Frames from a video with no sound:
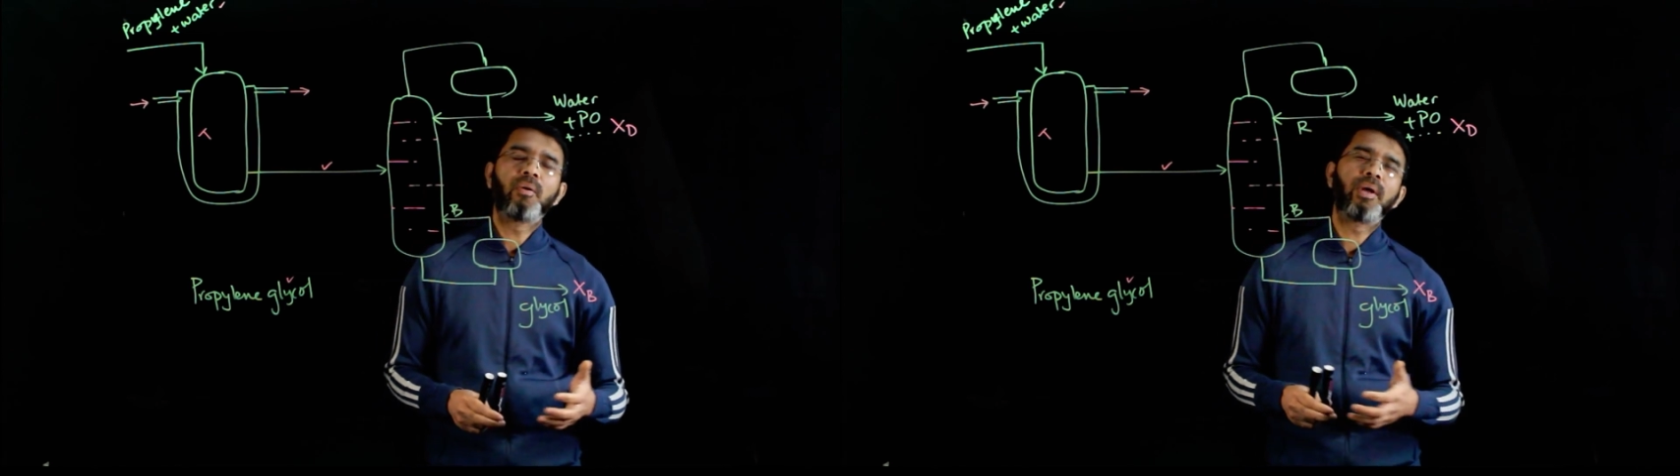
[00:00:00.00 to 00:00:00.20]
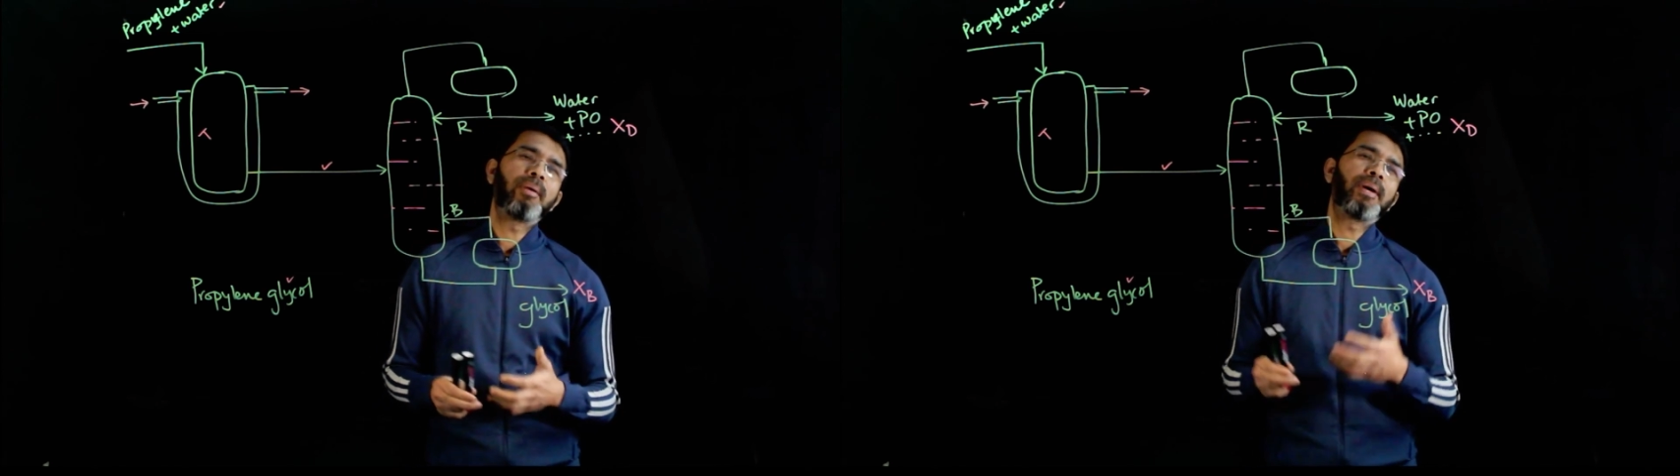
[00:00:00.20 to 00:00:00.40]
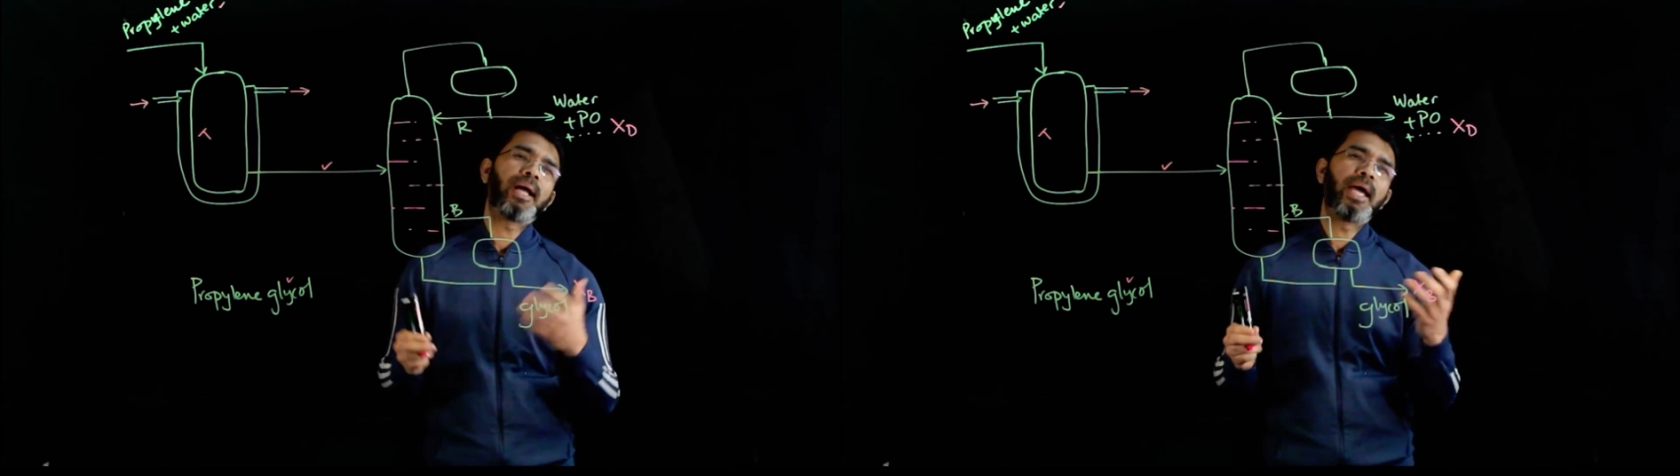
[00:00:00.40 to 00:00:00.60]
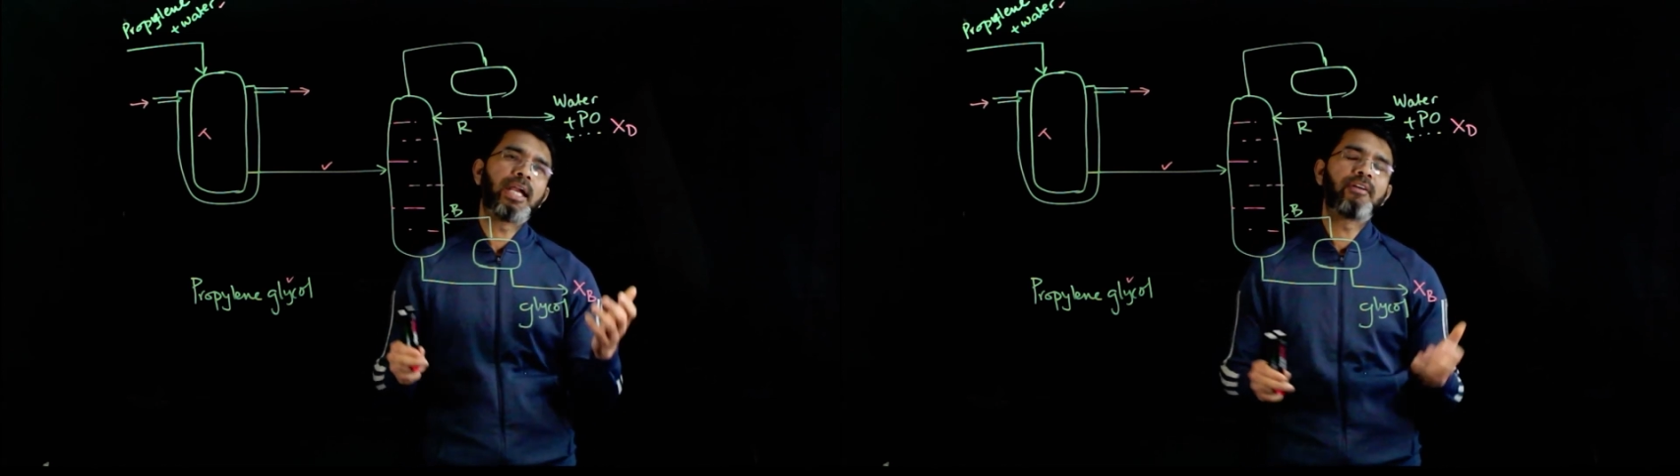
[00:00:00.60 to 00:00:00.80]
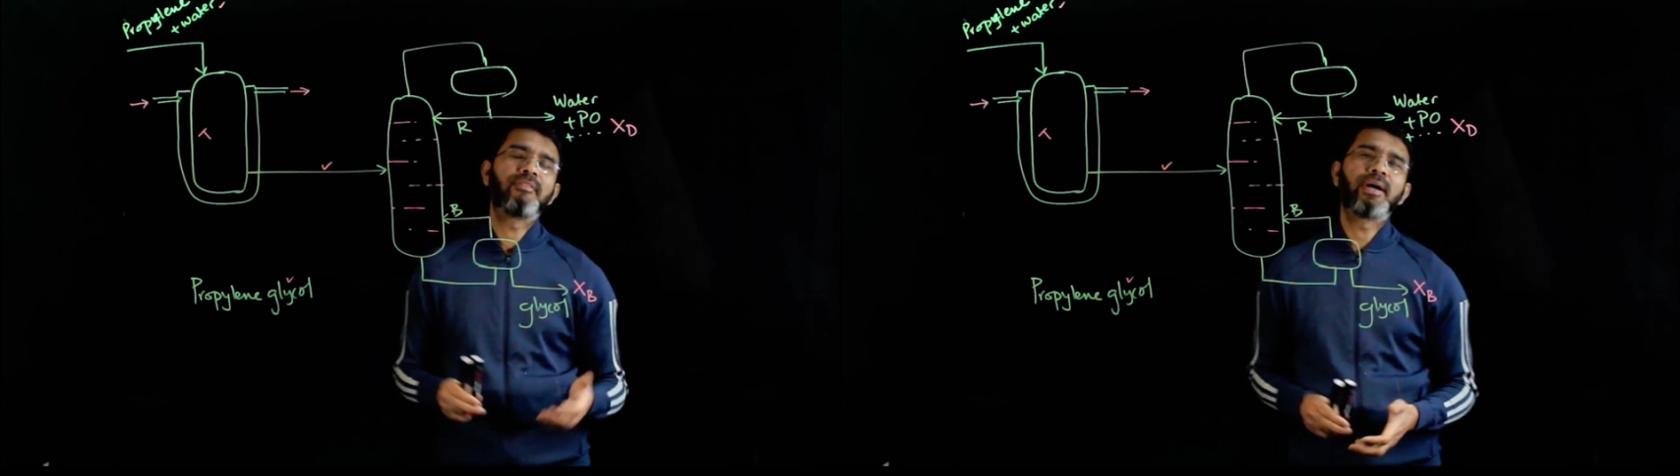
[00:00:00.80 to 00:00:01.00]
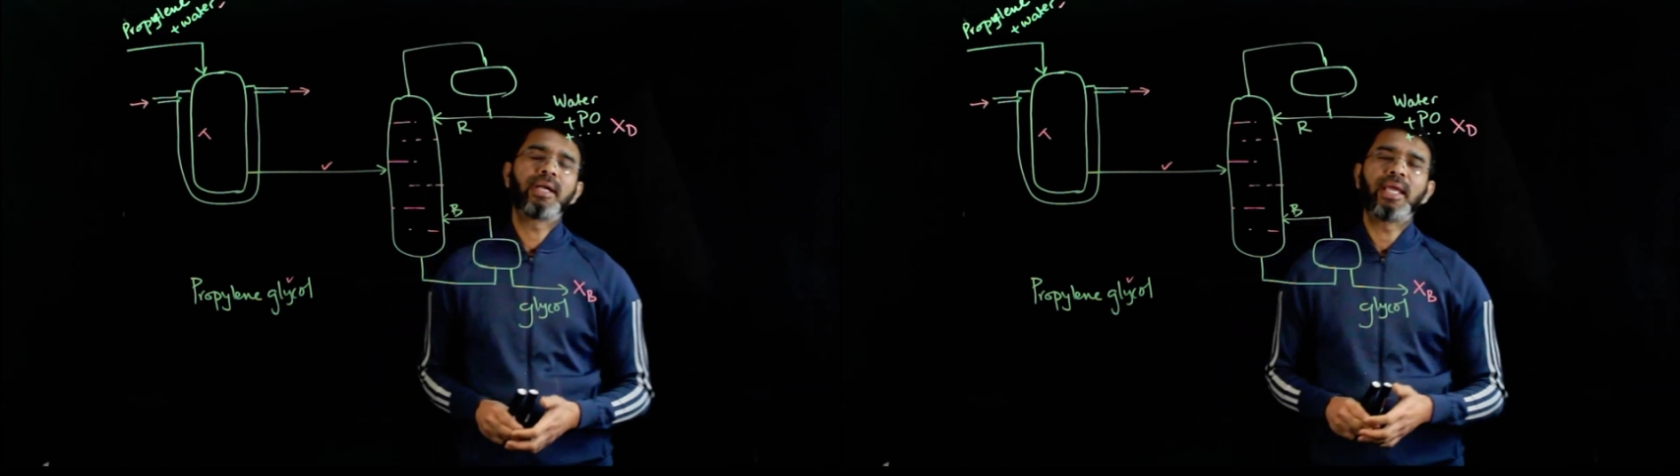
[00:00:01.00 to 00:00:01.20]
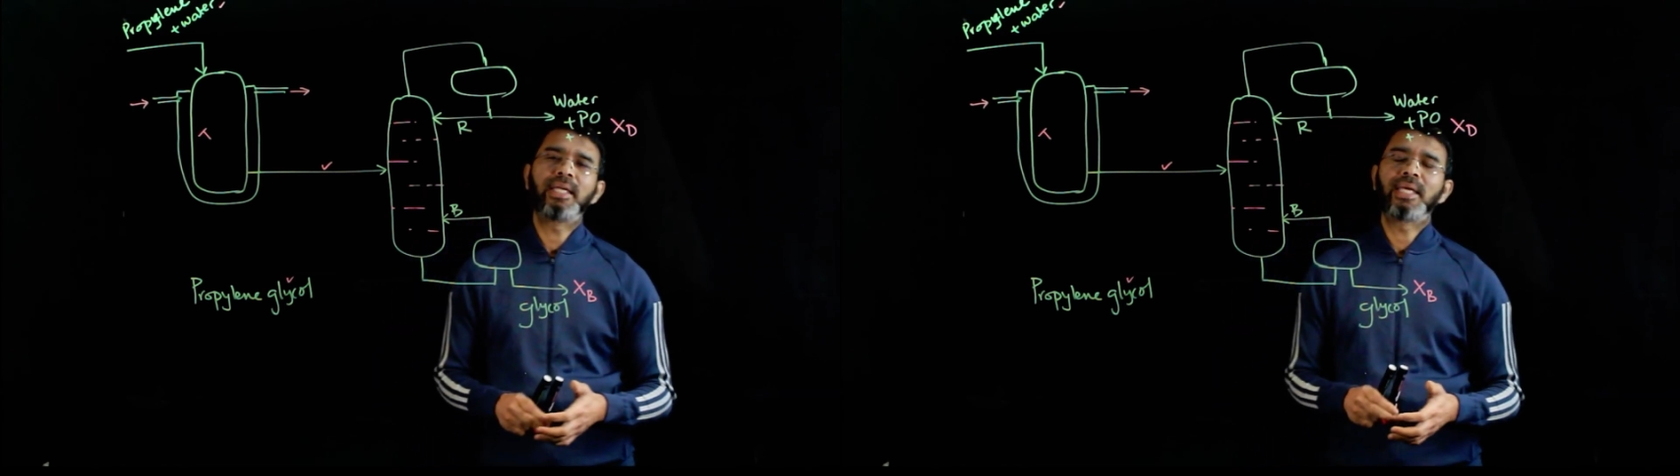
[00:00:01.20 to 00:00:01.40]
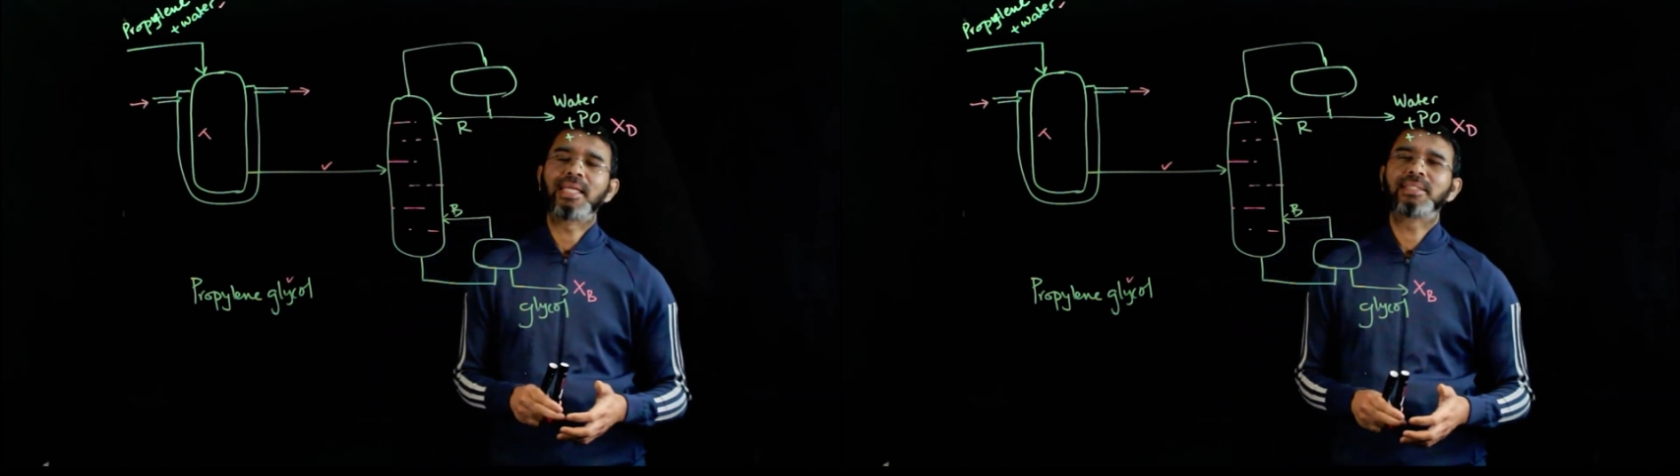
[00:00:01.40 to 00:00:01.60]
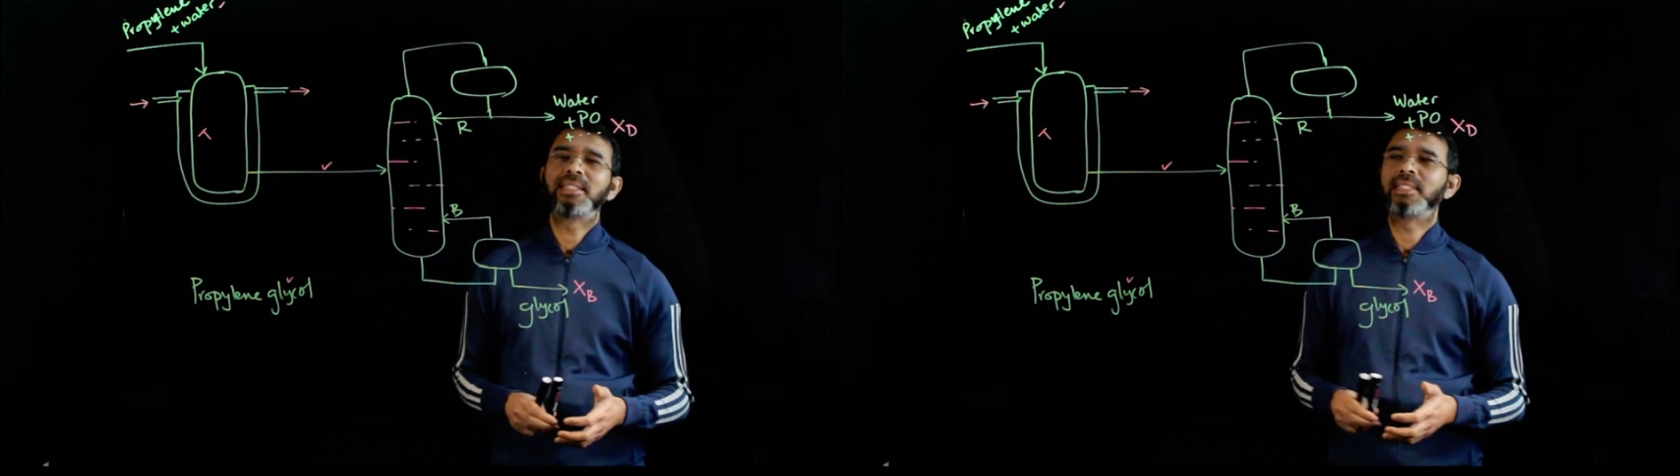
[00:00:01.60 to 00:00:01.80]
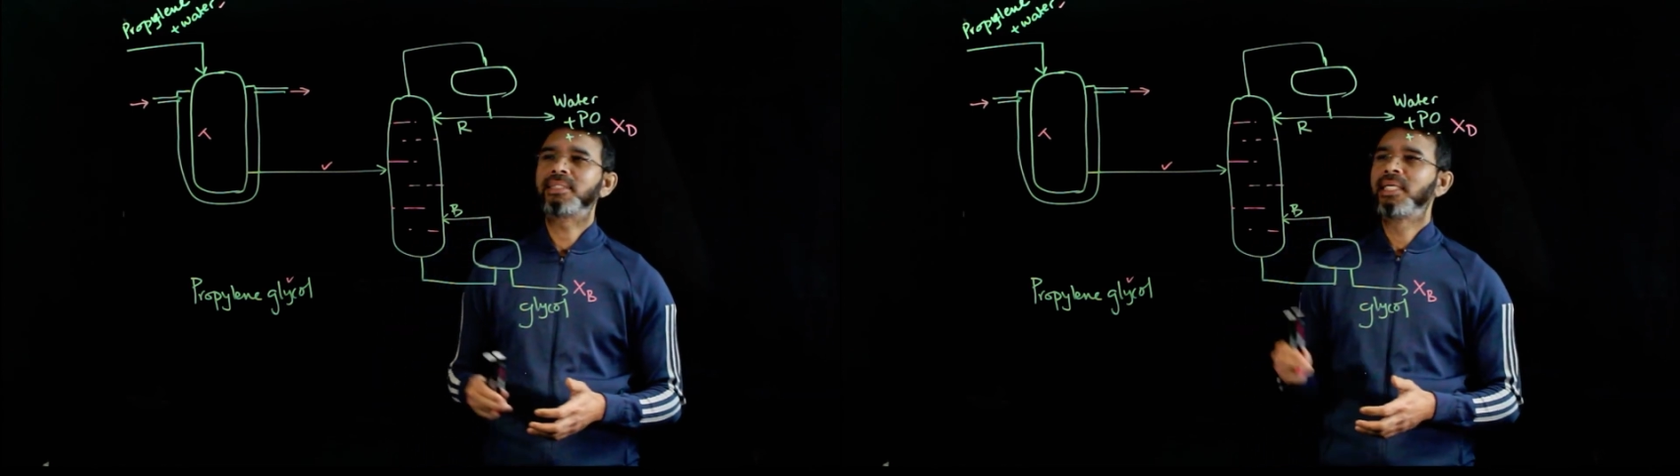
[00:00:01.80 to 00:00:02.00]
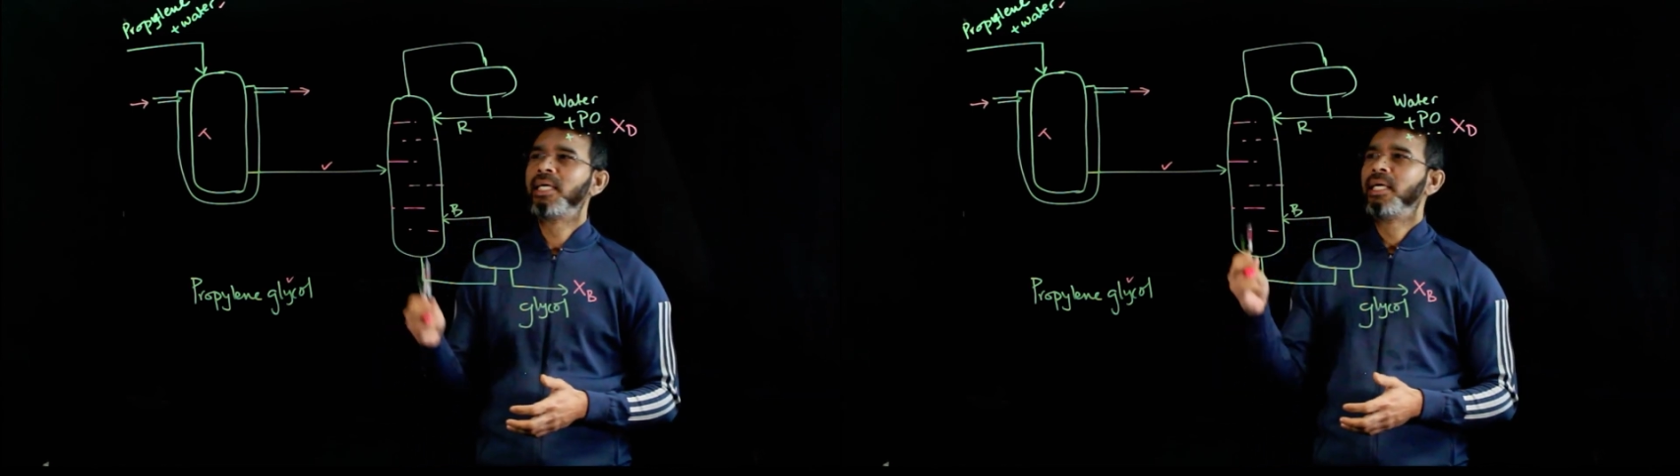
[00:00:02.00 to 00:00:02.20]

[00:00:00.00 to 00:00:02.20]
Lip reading: whenever I refer it as this